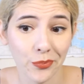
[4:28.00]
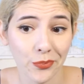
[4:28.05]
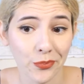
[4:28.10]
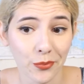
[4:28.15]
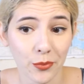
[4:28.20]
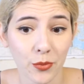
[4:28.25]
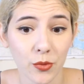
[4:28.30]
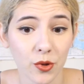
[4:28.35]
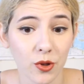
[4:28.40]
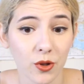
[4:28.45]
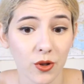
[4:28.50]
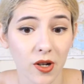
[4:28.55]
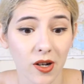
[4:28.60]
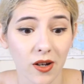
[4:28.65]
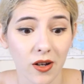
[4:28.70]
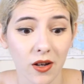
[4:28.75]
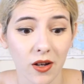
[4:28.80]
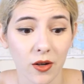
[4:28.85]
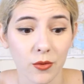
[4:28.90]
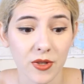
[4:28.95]
more
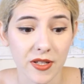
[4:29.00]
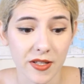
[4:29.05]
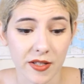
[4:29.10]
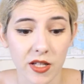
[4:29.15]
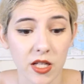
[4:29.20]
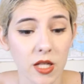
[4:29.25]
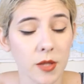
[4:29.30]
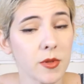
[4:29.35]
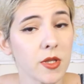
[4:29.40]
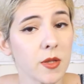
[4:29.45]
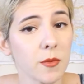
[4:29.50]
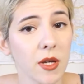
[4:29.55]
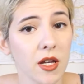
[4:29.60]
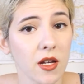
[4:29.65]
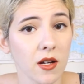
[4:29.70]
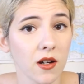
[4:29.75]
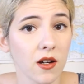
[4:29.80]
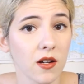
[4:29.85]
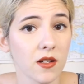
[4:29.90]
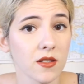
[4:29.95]
receipts,
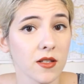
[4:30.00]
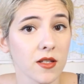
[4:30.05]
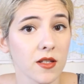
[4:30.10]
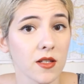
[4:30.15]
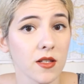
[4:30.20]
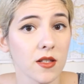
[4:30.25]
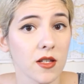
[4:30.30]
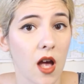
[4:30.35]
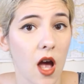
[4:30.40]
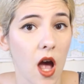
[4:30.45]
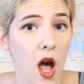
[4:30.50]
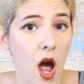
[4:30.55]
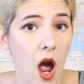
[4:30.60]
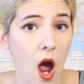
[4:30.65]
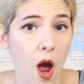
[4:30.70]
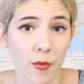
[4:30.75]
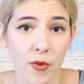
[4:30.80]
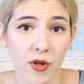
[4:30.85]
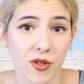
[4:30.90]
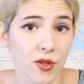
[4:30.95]
because
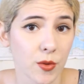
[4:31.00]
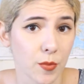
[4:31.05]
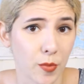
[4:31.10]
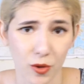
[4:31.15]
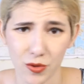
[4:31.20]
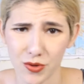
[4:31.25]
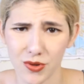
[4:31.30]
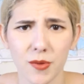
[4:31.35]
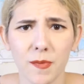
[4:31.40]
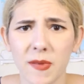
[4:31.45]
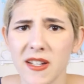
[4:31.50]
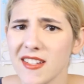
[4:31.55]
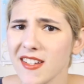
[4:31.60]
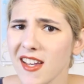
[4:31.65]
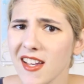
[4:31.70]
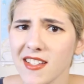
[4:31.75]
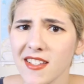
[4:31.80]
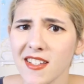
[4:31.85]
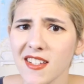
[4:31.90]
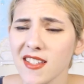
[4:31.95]
I'm not supposed to pay
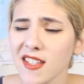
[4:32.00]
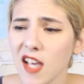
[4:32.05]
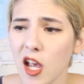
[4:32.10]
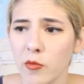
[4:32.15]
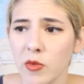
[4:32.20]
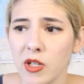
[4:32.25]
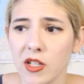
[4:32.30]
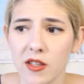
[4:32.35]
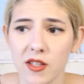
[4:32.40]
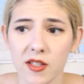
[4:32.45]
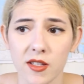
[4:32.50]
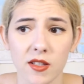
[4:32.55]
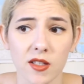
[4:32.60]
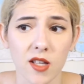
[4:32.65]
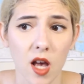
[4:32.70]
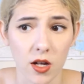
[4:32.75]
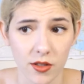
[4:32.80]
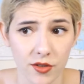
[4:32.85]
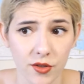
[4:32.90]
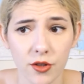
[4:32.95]
taxes. I mean, this
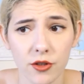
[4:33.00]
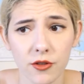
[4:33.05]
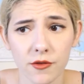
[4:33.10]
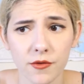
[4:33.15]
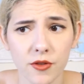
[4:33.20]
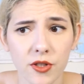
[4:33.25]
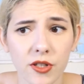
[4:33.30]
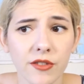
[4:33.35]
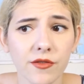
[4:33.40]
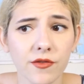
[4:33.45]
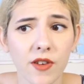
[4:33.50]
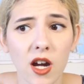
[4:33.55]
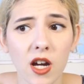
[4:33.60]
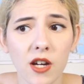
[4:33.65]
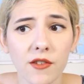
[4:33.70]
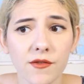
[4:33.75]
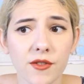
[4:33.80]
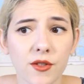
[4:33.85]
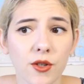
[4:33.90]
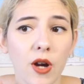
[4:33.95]
is under
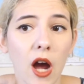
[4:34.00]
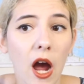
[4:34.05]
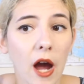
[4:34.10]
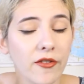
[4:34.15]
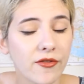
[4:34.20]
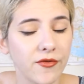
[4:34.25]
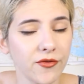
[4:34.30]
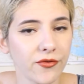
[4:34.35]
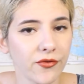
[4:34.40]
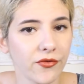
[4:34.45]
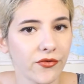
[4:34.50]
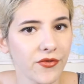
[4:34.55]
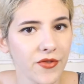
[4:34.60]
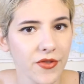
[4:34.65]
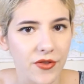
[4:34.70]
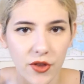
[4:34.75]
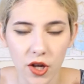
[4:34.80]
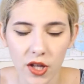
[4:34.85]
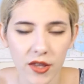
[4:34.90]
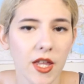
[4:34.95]
45, so I
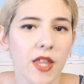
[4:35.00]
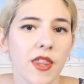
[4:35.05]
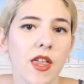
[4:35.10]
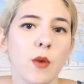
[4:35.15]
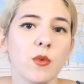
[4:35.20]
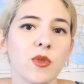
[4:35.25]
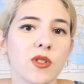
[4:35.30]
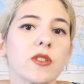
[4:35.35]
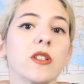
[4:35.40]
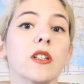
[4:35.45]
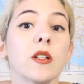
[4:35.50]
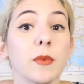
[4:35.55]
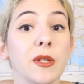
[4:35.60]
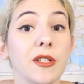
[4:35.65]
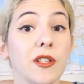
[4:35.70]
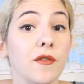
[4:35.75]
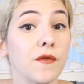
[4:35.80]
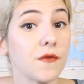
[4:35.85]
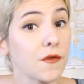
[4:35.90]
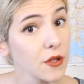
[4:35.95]
thought that was a little
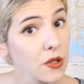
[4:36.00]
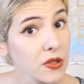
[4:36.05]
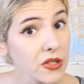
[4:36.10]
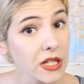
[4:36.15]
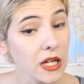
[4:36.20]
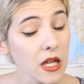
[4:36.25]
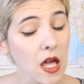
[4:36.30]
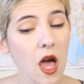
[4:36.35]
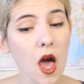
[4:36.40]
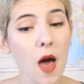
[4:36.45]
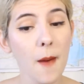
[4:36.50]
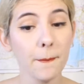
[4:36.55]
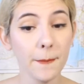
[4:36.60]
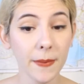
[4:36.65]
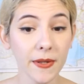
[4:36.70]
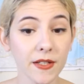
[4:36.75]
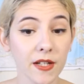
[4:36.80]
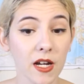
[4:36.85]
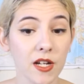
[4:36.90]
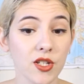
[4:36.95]
bit confusing,
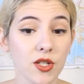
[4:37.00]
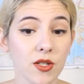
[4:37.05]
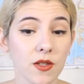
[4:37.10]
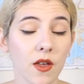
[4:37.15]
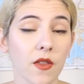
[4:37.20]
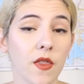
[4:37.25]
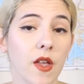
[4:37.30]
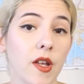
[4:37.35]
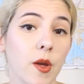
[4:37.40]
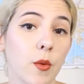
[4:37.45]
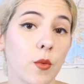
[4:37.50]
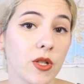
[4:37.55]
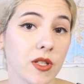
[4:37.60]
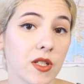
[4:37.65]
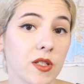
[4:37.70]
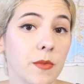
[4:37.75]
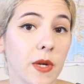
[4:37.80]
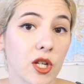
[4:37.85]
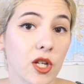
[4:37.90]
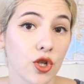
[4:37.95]
but I just thought that they
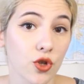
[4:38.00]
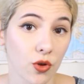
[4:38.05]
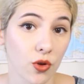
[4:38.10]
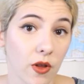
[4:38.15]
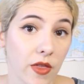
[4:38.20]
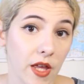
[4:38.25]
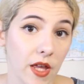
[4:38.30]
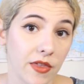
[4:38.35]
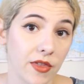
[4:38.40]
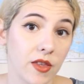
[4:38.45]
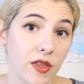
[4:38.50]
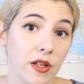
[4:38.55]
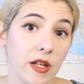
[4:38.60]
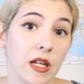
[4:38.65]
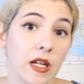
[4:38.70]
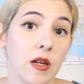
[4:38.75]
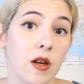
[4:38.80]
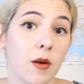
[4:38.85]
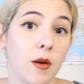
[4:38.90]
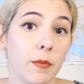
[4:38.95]
wanted to make sure that
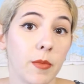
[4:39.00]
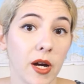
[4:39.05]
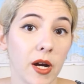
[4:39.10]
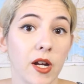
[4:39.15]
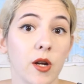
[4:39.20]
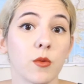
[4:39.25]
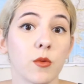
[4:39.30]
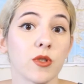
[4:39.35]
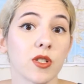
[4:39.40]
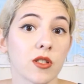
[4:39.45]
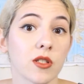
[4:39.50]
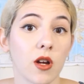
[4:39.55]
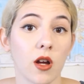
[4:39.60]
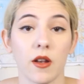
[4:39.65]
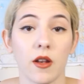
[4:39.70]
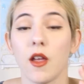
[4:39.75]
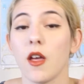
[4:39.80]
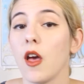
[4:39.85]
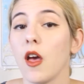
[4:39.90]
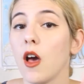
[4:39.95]
the buyer was
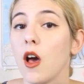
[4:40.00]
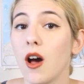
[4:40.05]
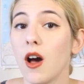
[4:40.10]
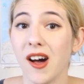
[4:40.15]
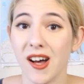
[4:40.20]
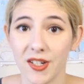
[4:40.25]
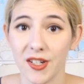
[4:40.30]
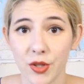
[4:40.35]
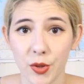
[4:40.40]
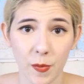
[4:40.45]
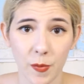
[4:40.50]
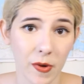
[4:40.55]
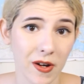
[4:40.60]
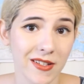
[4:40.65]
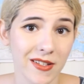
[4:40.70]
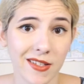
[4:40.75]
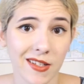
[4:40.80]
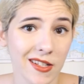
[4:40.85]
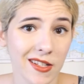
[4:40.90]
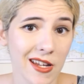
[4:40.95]
not
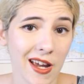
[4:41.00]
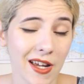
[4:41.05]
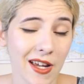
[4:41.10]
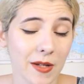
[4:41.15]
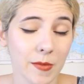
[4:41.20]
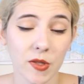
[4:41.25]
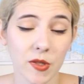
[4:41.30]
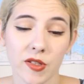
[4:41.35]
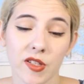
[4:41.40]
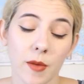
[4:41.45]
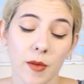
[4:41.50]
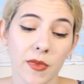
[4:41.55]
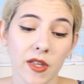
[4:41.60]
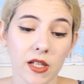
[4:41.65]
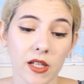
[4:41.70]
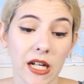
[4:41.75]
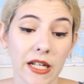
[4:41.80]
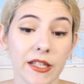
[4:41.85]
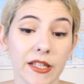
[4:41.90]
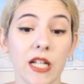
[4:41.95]
underpricing the items or
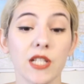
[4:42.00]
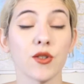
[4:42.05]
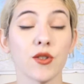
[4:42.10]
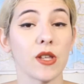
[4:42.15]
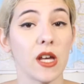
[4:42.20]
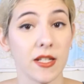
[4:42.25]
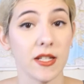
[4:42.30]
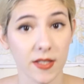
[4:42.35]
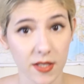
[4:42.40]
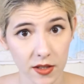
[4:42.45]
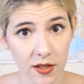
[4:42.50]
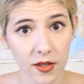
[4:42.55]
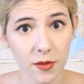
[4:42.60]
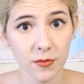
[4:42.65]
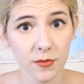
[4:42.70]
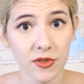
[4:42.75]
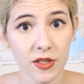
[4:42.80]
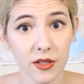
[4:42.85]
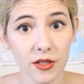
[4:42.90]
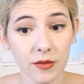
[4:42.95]
something like that. So I sent
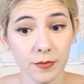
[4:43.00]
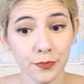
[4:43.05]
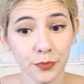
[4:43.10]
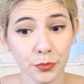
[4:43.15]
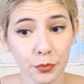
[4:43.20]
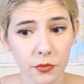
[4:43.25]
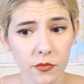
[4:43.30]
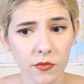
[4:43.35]
them the